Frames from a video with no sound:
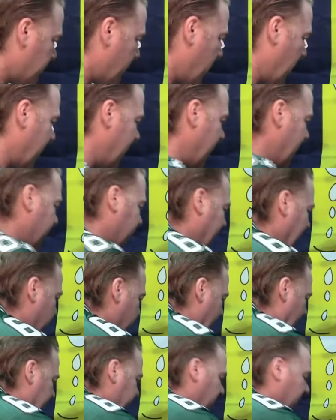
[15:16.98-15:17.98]
But it is
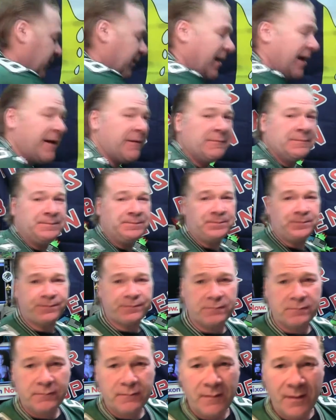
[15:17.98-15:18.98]
St. Patrick's Day.
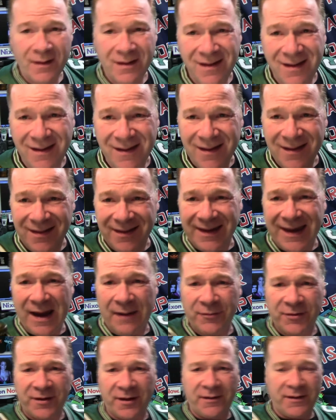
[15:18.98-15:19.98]

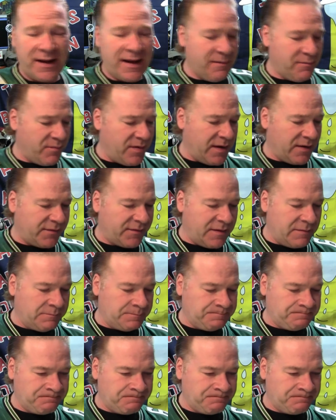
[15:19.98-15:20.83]
Camera's already getting pissed.